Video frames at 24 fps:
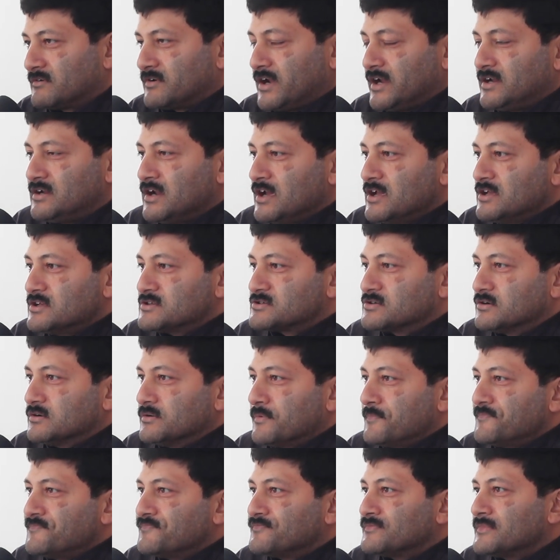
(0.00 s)
right?
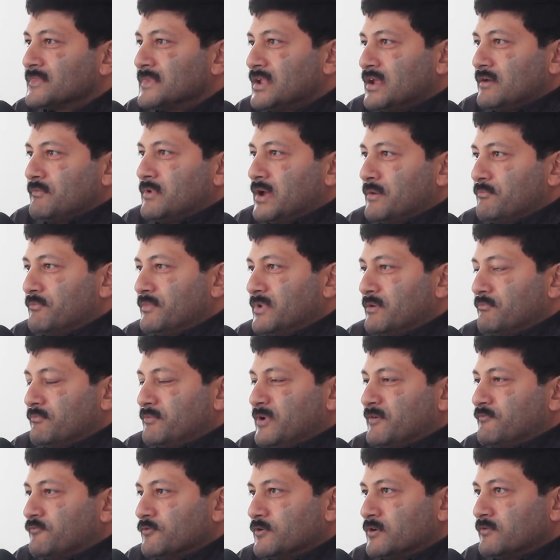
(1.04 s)
So
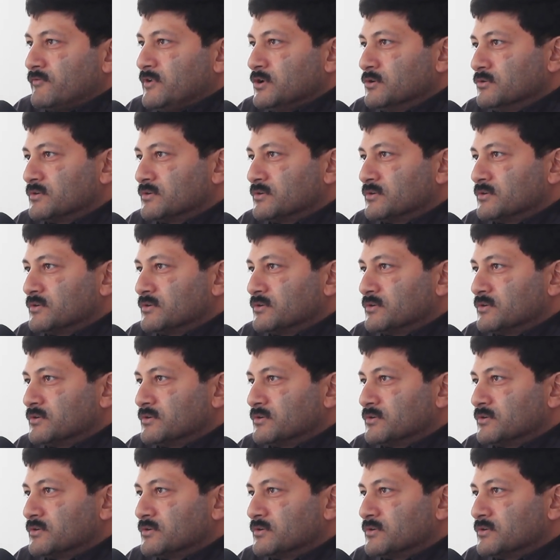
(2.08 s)
before